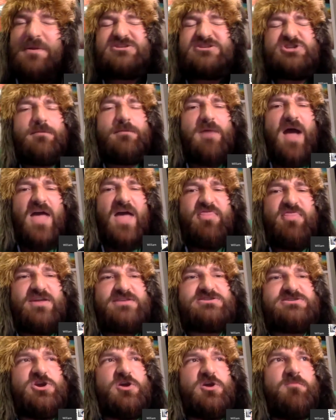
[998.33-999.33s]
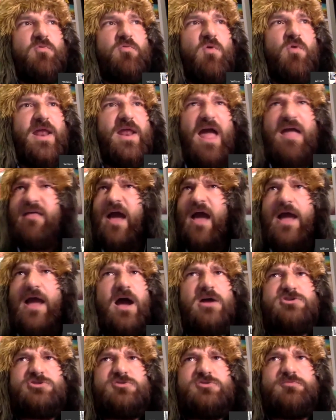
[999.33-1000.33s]
Jim, I think to your point, I
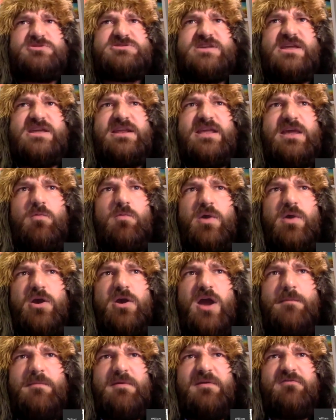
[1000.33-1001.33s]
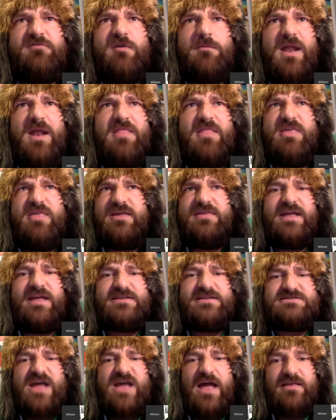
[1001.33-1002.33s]
100% get where you're coming from, and I think
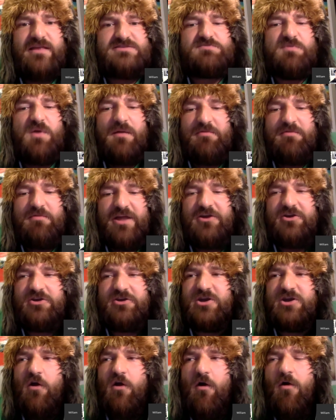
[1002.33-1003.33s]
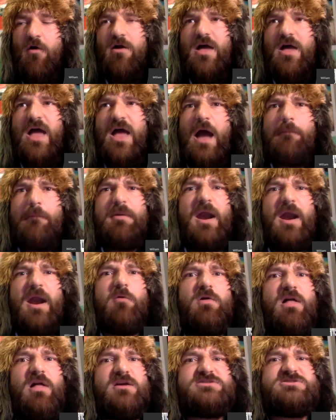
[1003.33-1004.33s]
it's probably a good call. But I
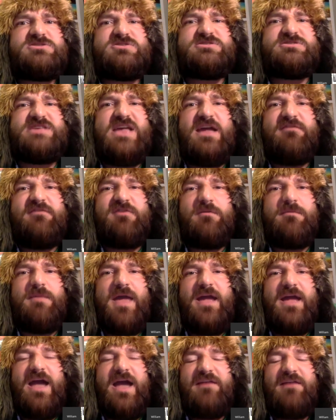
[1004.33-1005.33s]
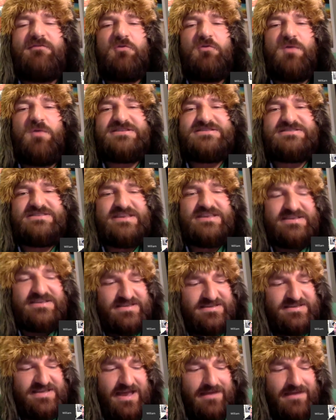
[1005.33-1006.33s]
will also say, from a kind of a rest
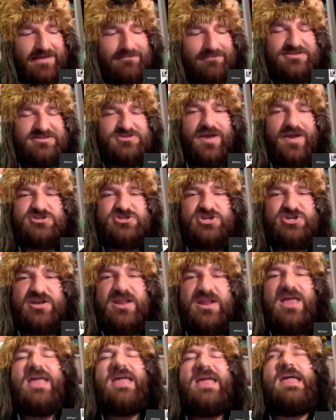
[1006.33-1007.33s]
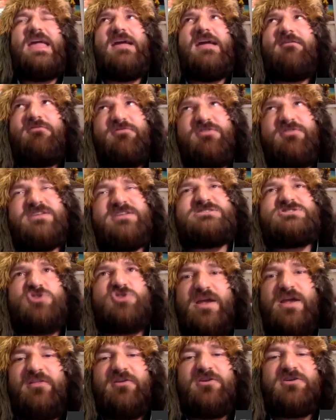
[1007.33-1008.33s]
easy type situation, if this
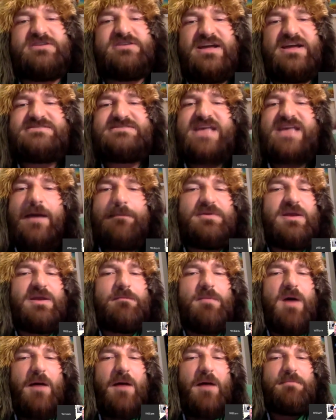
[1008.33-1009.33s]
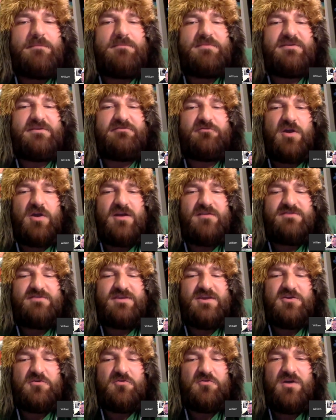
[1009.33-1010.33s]
trailer does happen to pop up in front of
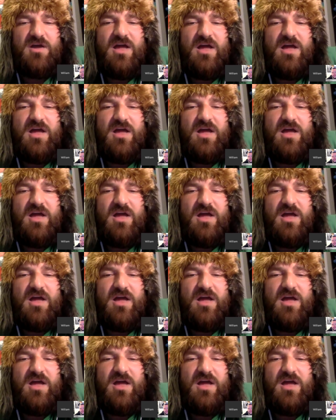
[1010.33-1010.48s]
you,